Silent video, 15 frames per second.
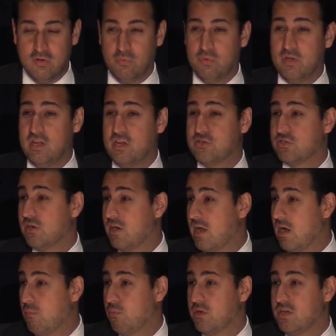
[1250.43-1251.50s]
We need your
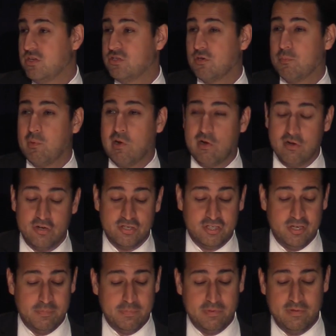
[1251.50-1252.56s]
help. We need your
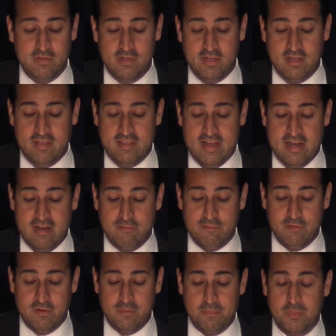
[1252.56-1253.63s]
partnership in that
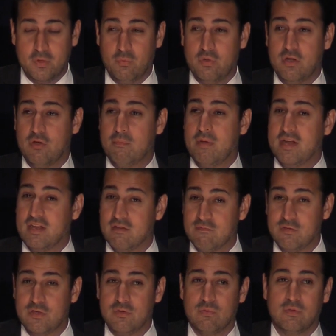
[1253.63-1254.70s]
effort. We know many
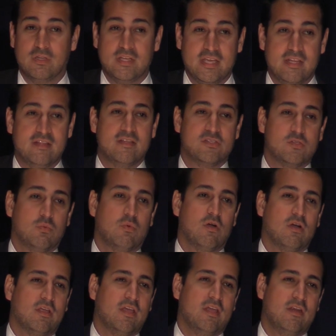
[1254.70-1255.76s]
of you lead this
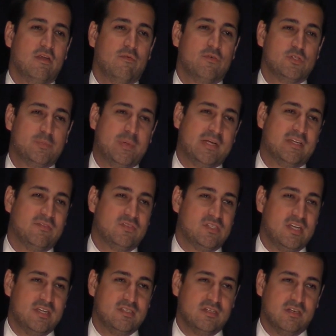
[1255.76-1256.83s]
work in your respective
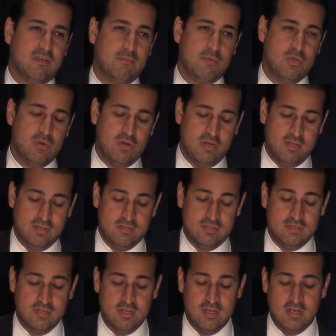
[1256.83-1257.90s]
states and
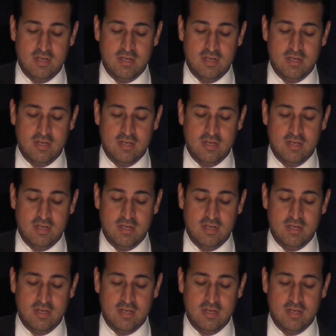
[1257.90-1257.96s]
communities.